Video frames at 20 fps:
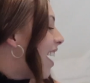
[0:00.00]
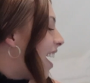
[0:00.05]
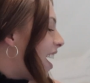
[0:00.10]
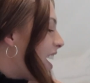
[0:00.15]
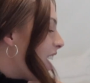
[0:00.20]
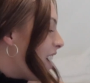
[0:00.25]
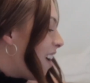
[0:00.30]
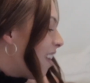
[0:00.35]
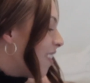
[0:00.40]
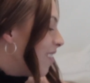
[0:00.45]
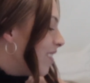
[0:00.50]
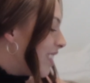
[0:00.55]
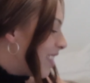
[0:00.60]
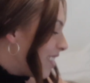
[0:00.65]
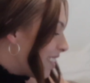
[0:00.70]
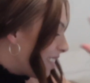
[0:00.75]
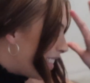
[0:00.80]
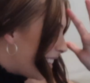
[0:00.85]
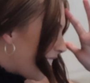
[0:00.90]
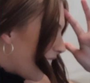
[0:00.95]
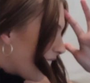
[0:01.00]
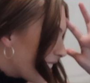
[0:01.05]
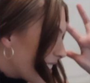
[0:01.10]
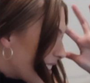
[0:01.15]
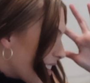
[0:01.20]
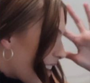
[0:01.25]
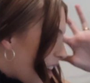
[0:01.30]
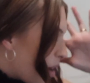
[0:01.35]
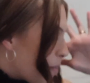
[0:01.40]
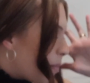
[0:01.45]
So next
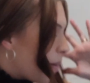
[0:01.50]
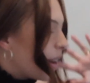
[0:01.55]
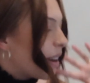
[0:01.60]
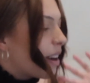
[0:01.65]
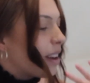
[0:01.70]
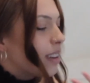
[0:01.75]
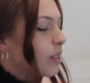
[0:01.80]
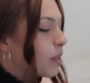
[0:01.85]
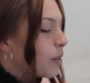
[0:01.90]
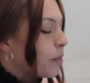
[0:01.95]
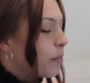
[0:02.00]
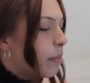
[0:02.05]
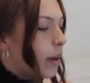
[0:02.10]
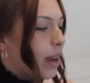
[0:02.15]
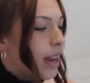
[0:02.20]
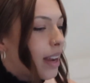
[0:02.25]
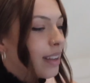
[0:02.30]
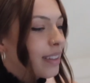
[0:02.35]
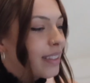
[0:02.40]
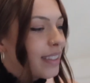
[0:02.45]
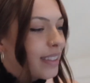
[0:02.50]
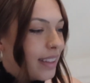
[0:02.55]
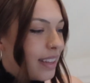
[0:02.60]
up, I got some pants.